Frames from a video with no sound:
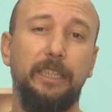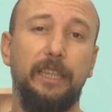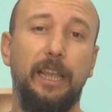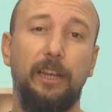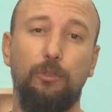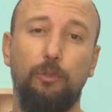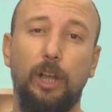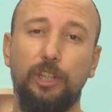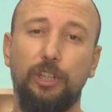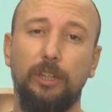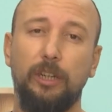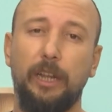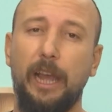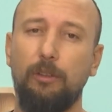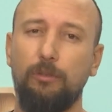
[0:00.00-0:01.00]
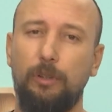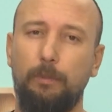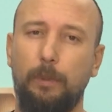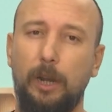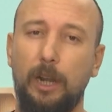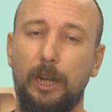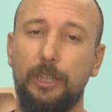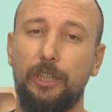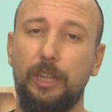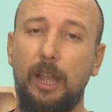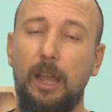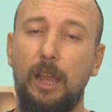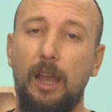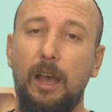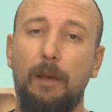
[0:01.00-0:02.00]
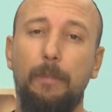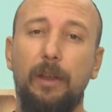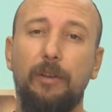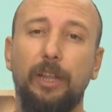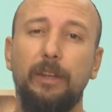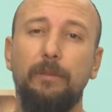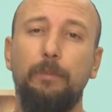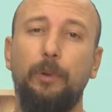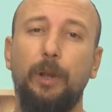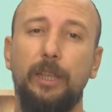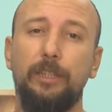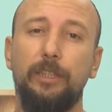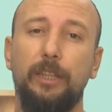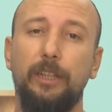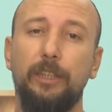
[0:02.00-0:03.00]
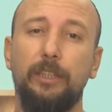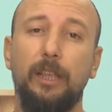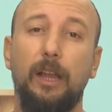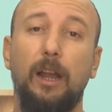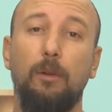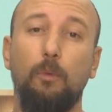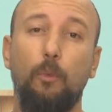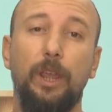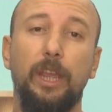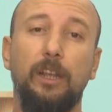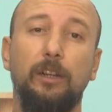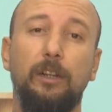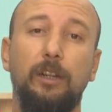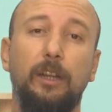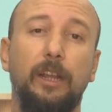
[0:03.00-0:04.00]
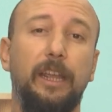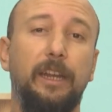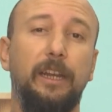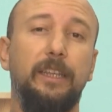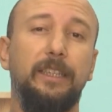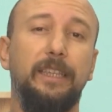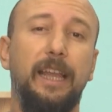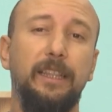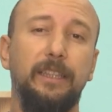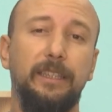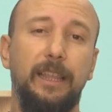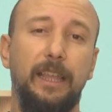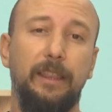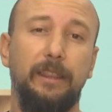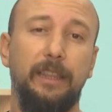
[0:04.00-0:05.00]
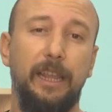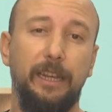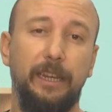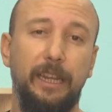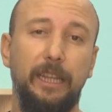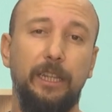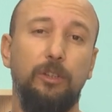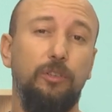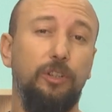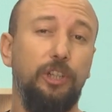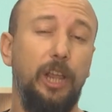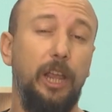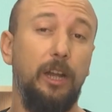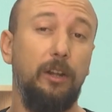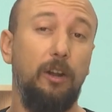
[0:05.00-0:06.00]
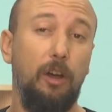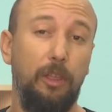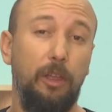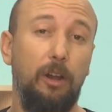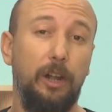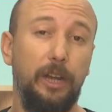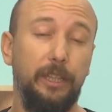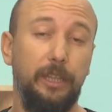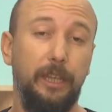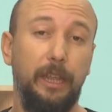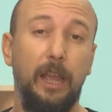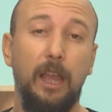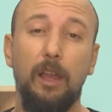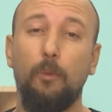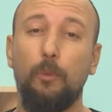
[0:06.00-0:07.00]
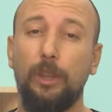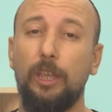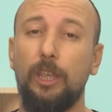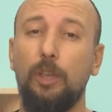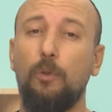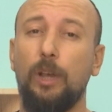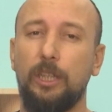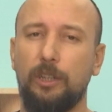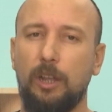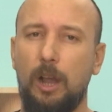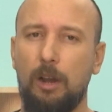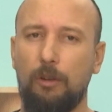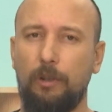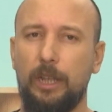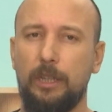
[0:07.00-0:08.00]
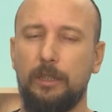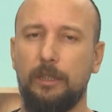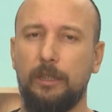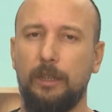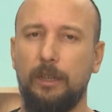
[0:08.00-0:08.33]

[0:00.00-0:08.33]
and Russian counterparts, American presidents are weaker in the sense that they need to share authority with the U.S. Congress.